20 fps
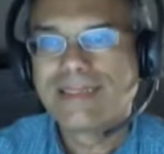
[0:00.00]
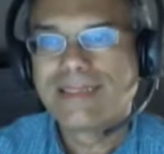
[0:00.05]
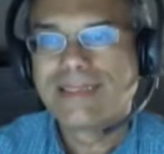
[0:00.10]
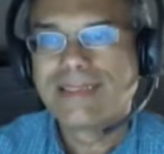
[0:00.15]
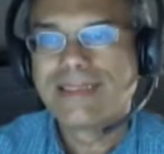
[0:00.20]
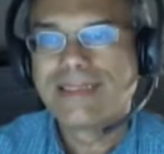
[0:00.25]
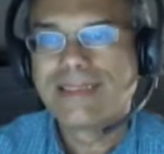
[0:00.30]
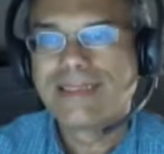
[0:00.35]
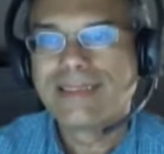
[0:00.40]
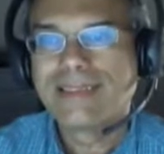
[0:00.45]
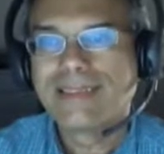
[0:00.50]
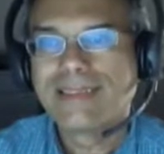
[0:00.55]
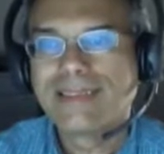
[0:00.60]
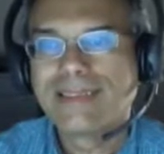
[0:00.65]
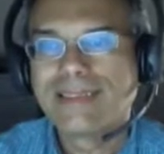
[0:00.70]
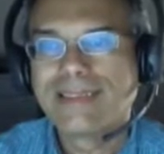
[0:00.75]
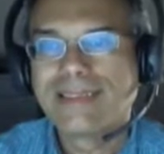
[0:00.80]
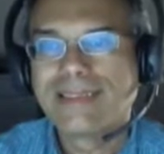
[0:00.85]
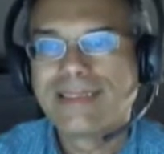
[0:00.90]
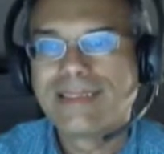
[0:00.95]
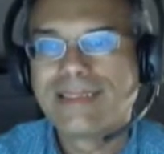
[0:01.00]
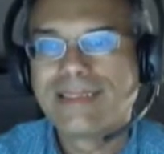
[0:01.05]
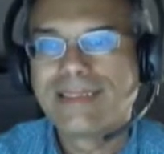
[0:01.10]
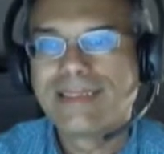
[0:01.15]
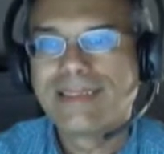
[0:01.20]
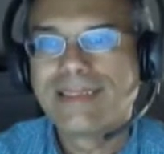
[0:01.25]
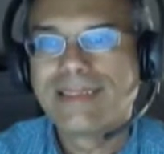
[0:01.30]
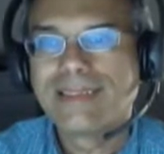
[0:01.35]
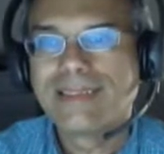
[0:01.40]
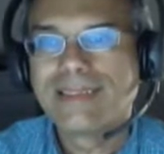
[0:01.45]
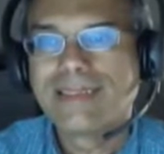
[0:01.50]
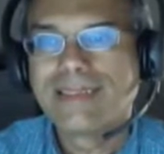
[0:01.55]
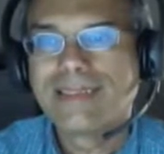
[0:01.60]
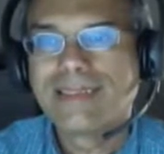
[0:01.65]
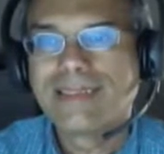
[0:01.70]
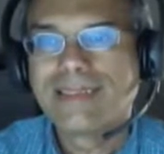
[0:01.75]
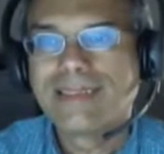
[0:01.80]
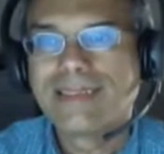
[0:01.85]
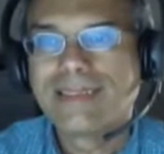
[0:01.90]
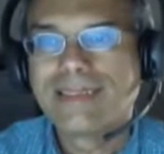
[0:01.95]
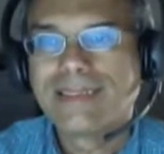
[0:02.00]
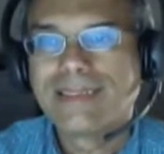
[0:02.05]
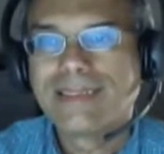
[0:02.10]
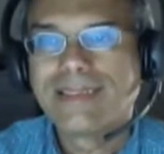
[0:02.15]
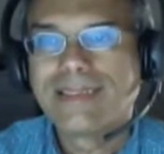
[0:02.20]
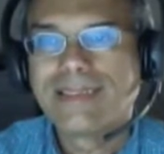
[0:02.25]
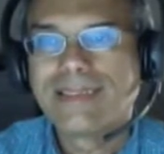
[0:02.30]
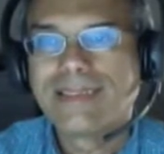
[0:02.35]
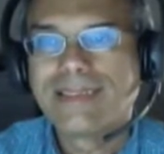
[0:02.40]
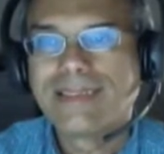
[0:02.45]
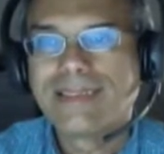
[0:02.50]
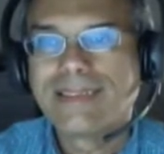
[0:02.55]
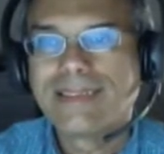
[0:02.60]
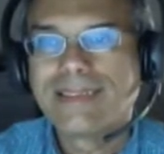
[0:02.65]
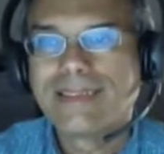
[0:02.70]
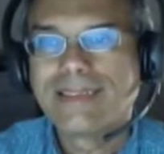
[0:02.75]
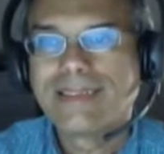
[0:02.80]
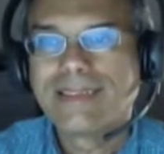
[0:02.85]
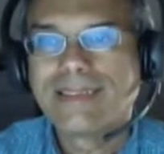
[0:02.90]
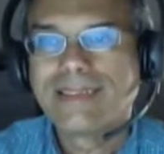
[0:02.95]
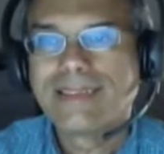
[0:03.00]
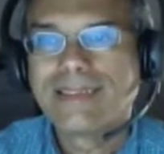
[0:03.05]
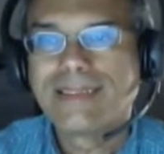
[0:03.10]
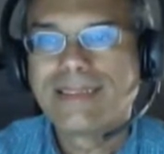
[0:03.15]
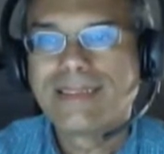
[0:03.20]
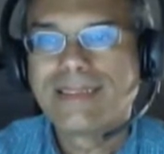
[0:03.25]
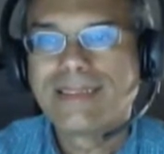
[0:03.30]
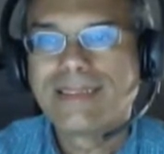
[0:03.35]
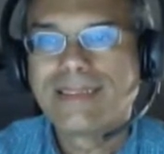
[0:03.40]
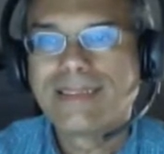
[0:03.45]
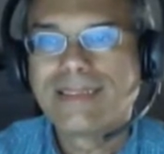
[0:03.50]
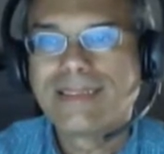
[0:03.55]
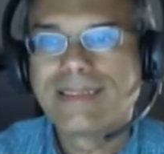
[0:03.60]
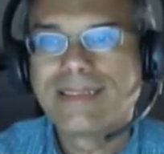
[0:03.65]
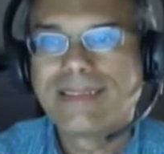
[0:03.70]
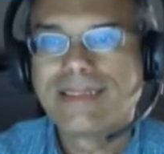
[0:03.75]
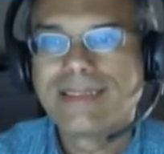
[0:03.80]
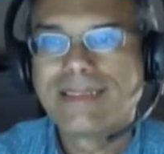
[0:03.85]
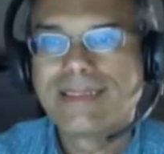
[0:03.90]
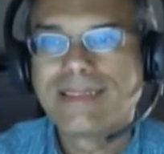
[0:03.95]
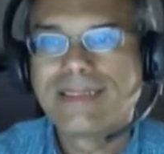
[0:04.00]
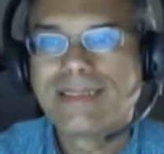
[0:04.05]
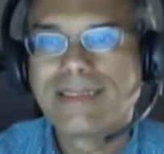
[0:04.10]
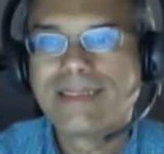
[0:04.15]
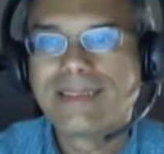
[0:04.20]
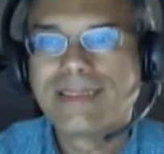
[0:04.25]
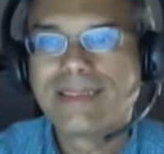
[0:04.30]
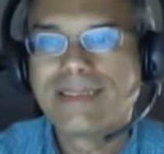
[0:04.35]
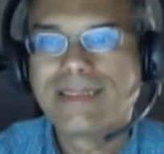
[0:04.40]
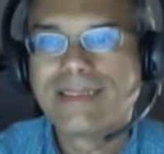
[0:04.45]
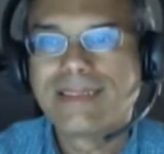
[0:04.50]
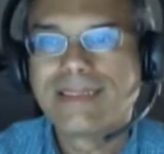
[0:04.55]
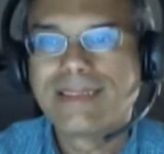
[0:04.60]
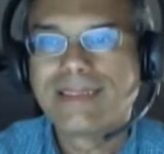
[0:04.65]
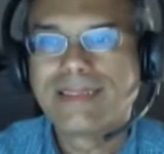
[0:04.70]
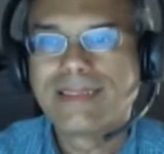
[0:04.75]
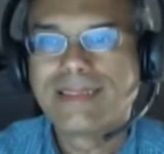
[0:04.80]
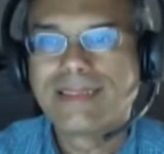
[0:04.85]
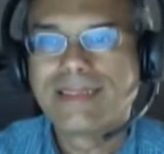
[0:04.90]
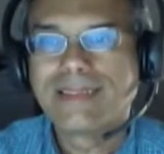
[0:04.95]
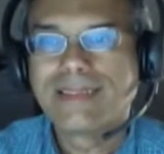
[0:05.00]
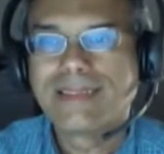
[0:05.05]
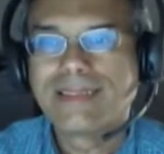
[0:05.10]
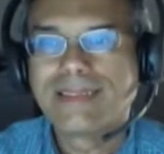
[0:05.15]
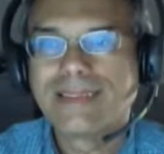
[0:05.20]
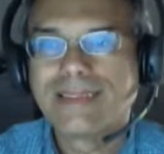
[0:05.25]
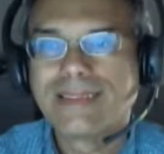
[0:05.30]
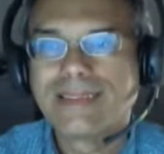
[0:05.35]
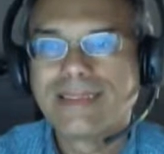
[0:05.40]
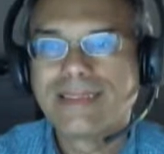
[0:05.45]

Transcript: (not speaking)